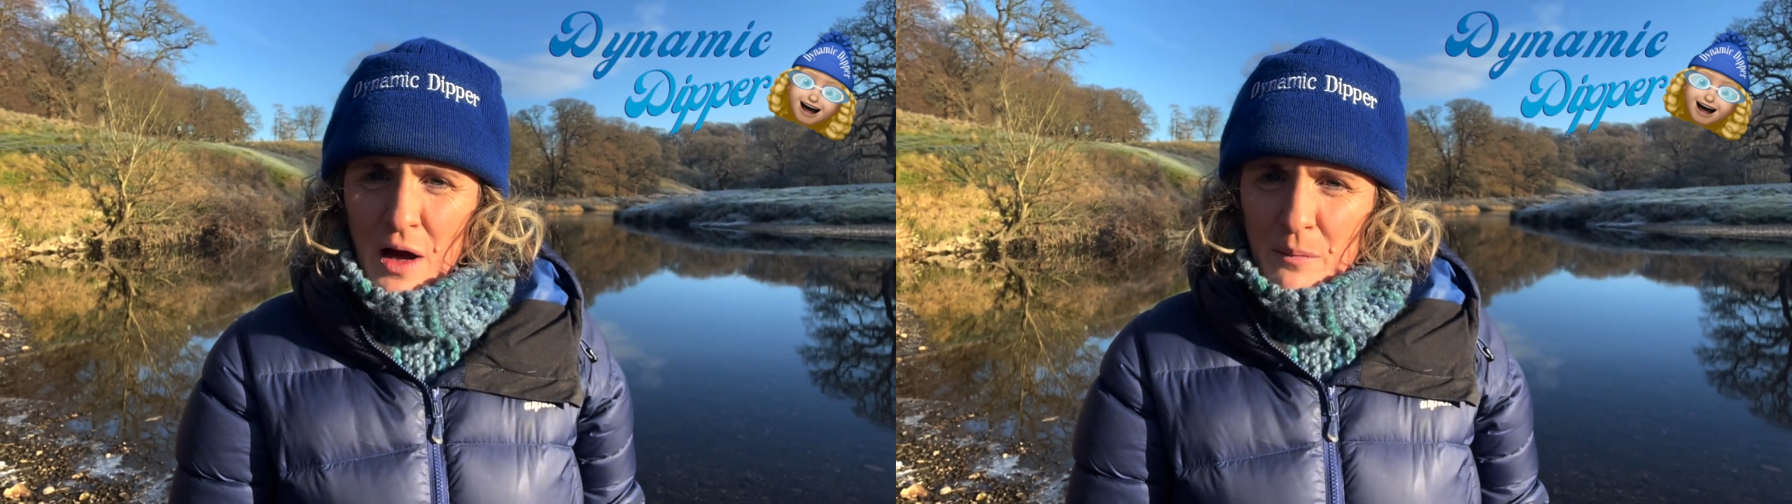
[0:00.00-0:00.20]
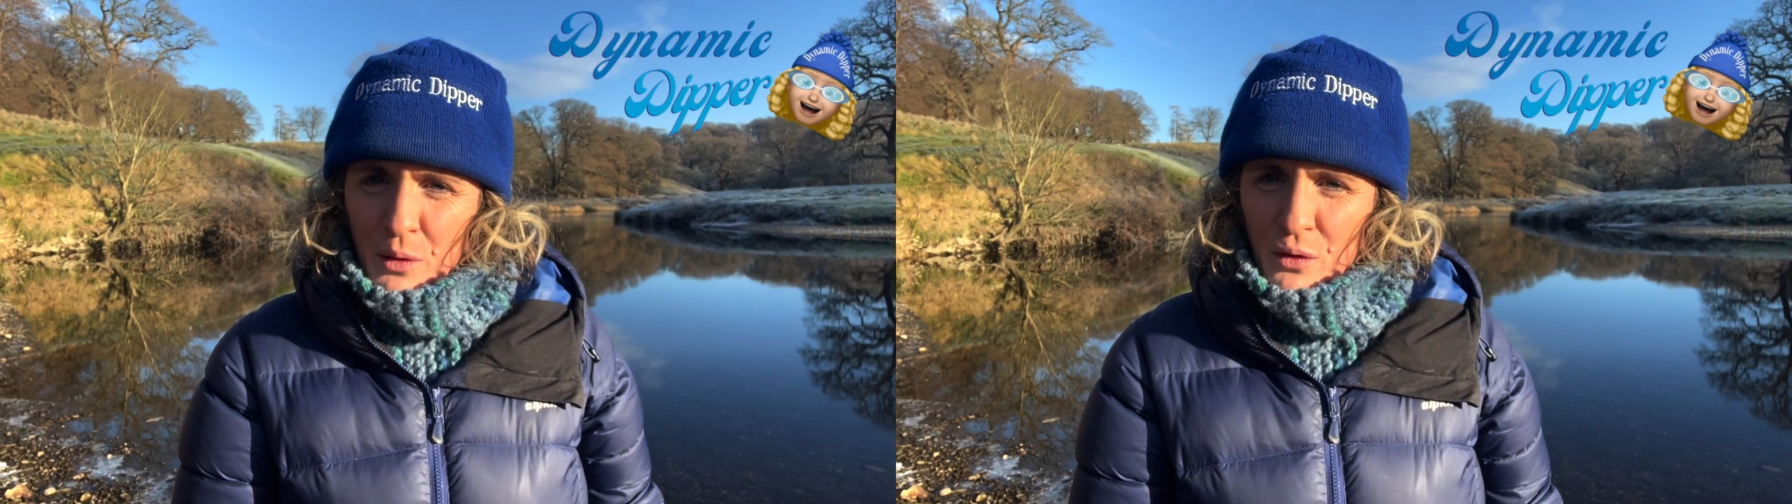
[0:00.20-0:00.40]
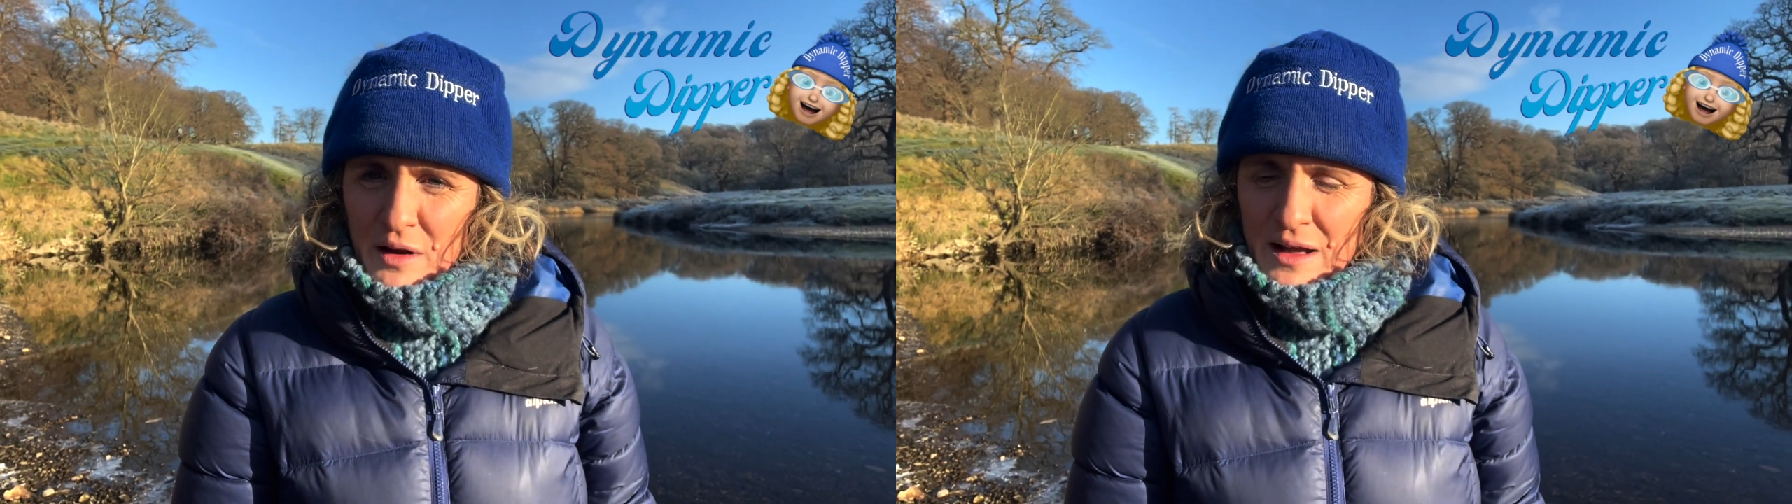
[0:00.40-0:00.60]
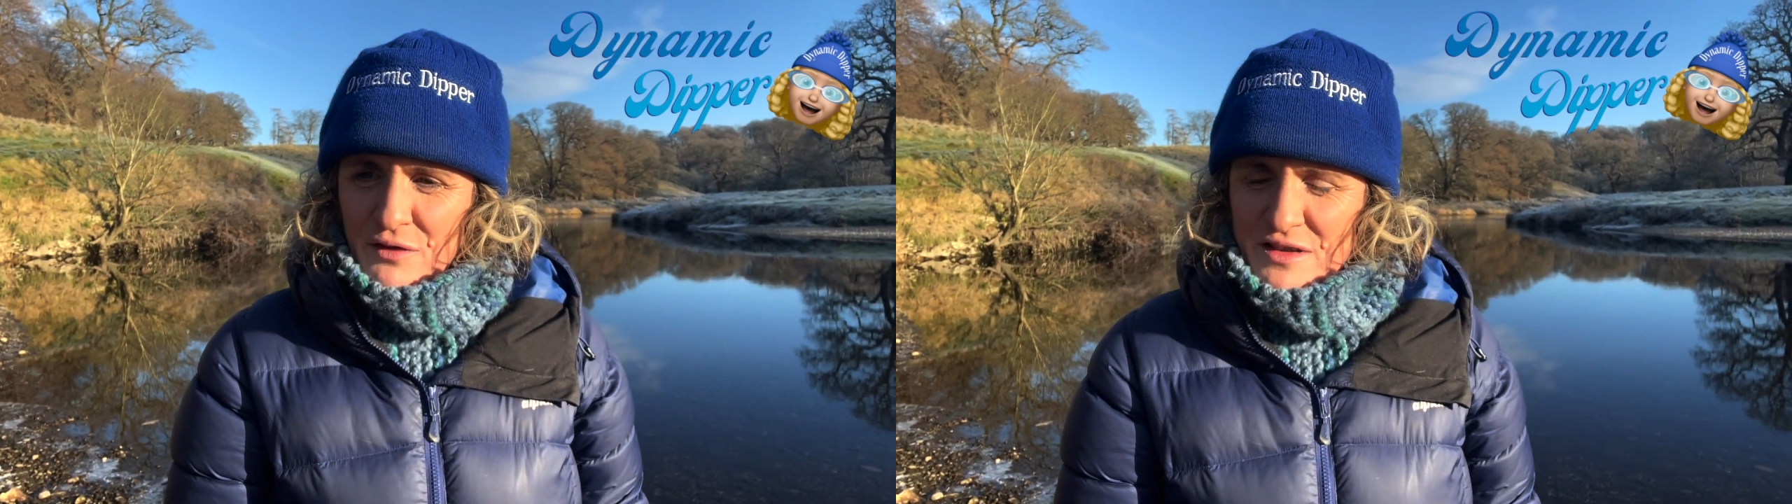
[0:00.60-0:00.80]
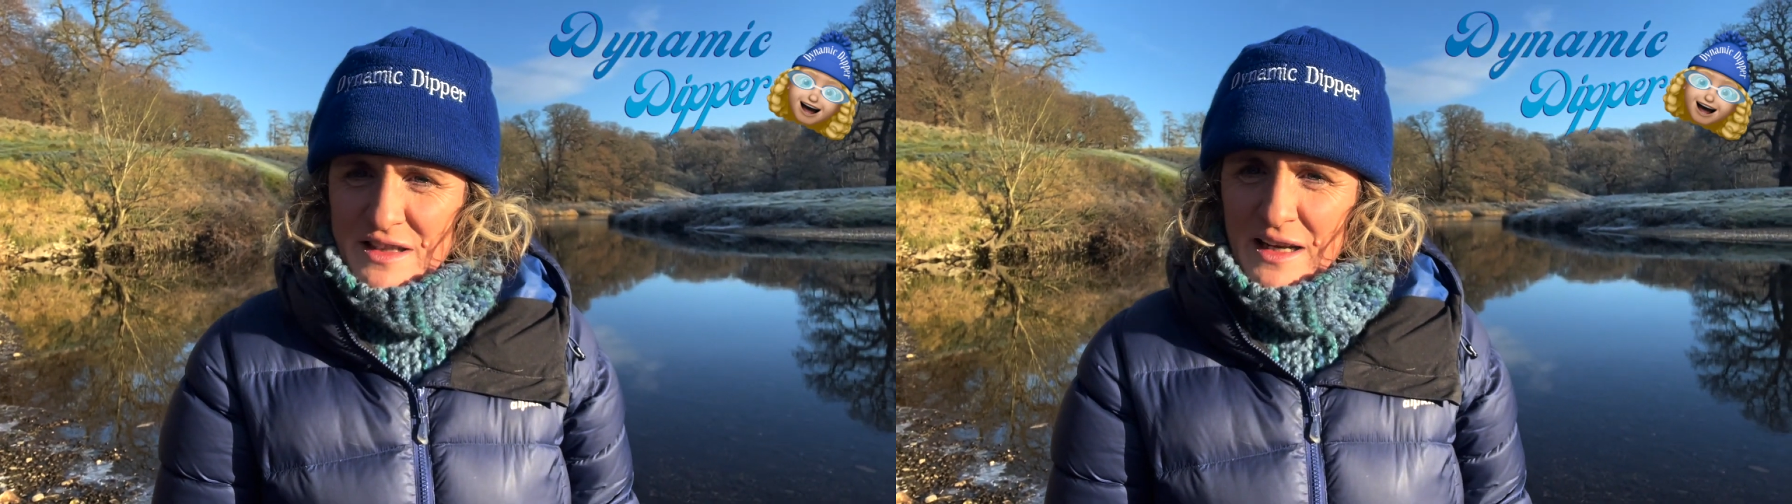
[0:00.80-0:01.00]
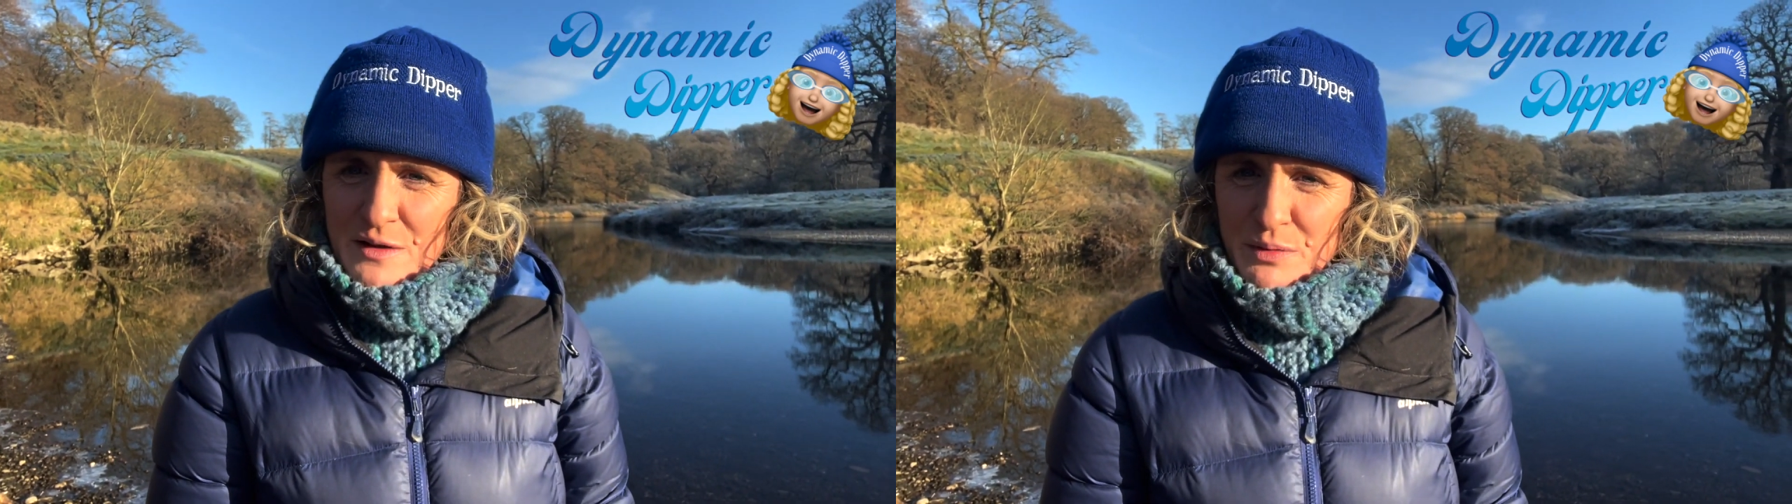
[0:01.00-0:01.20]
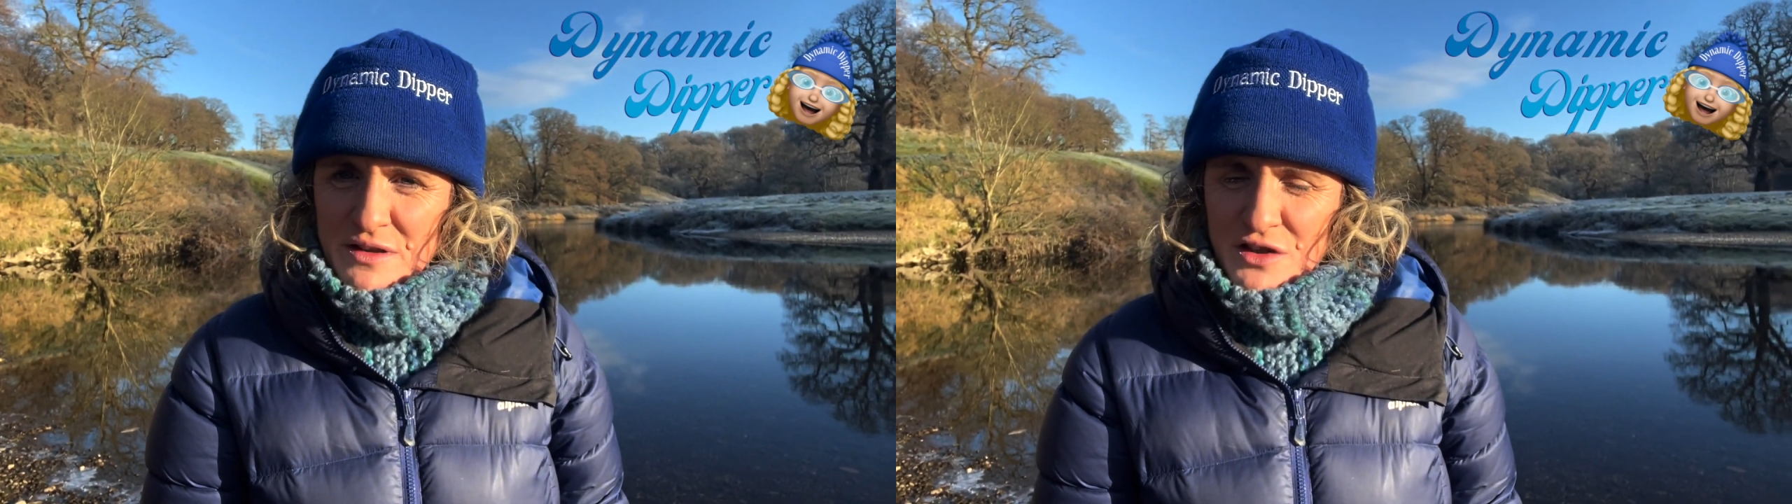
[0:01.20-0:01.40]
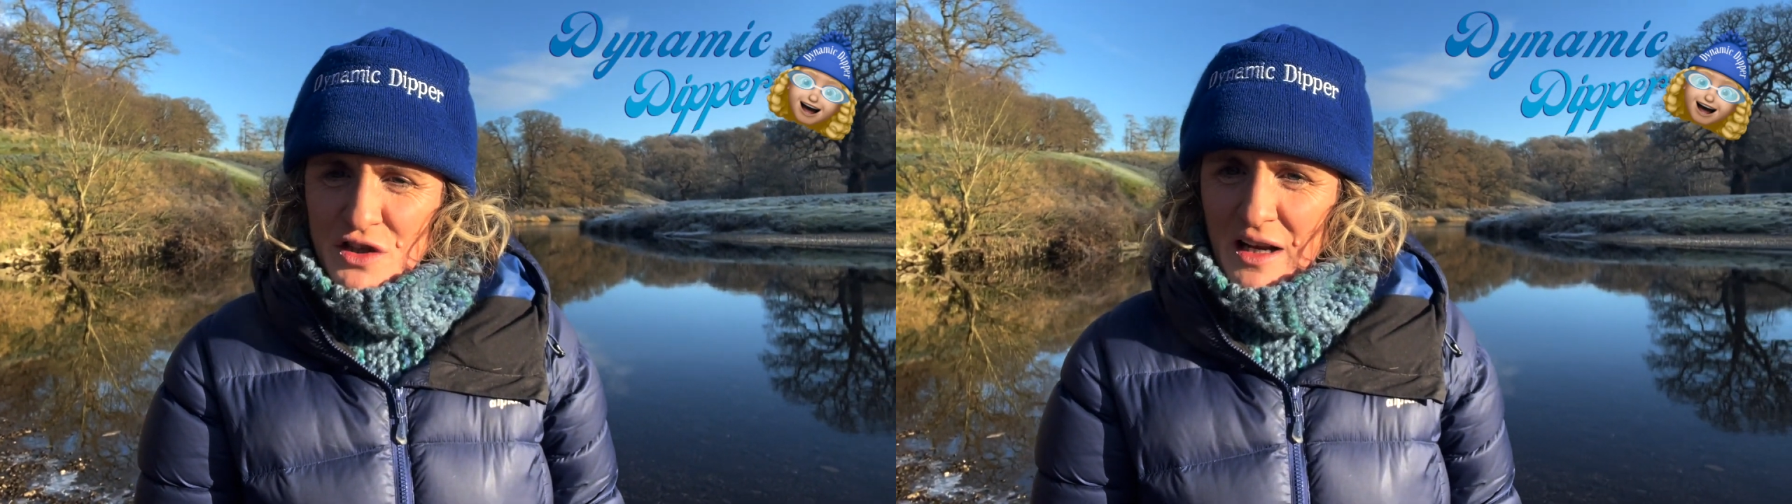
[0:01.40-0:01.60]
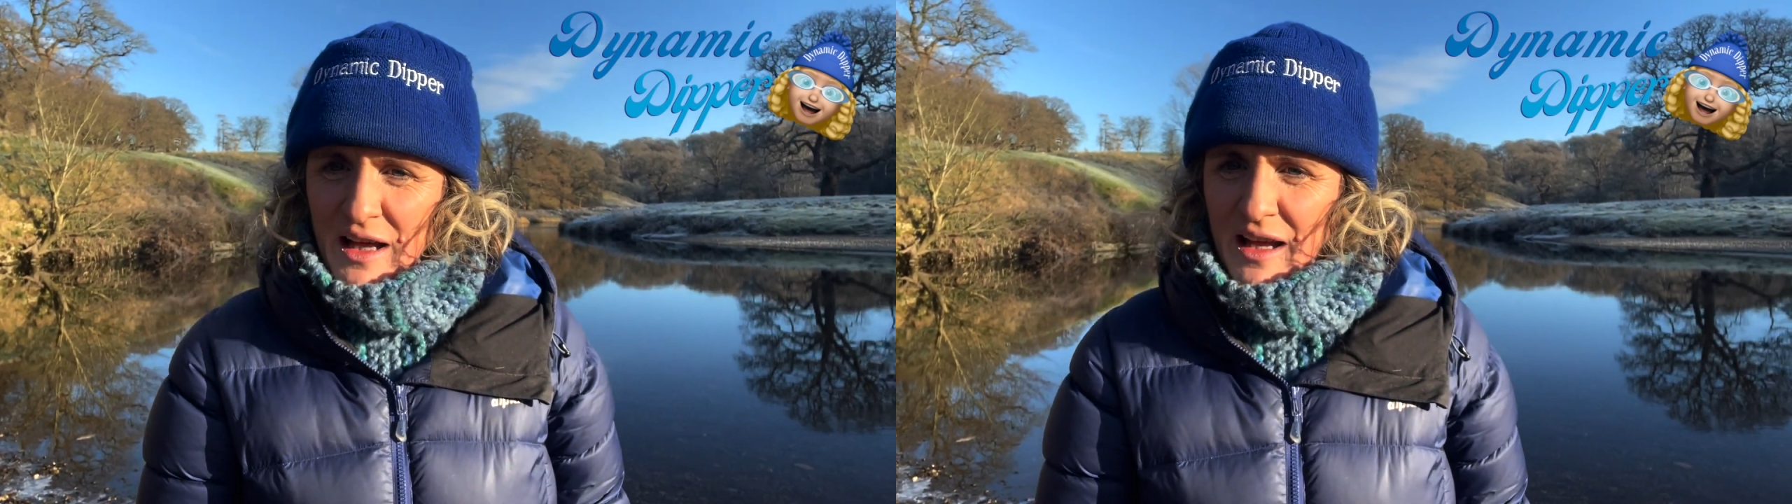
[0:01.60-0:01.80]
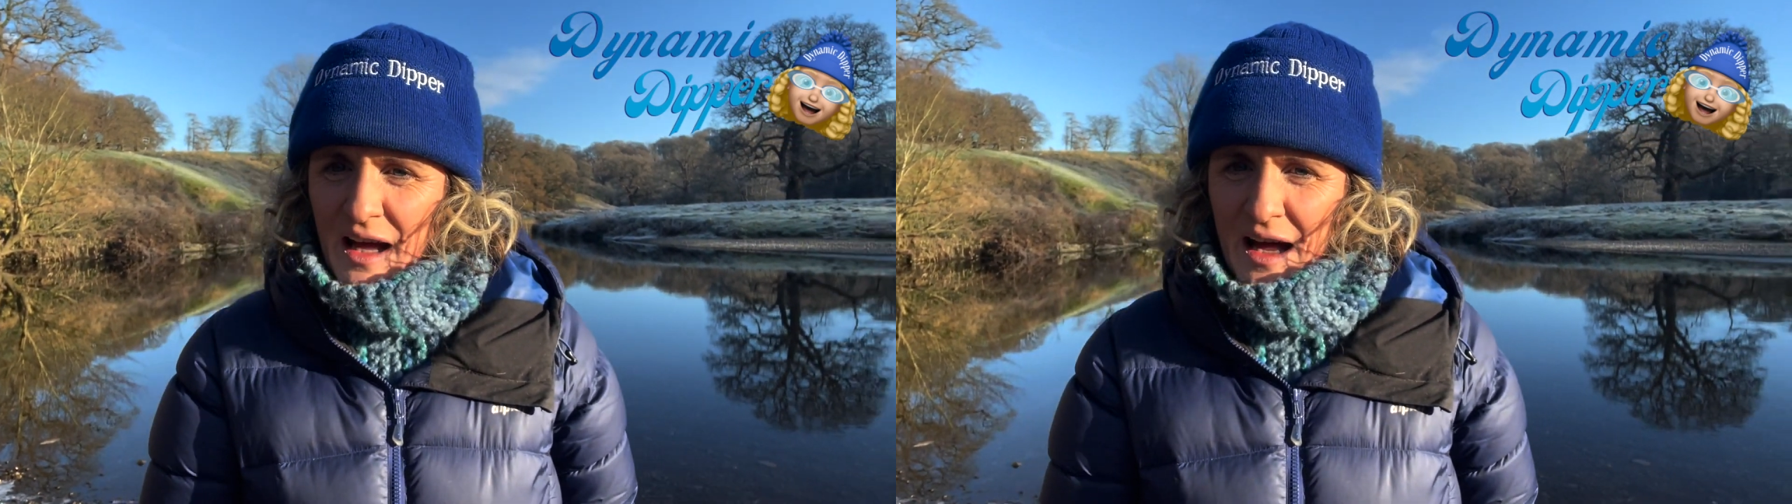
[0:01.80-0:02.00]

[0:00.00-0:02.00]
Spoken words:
But even still it's pretty chilly,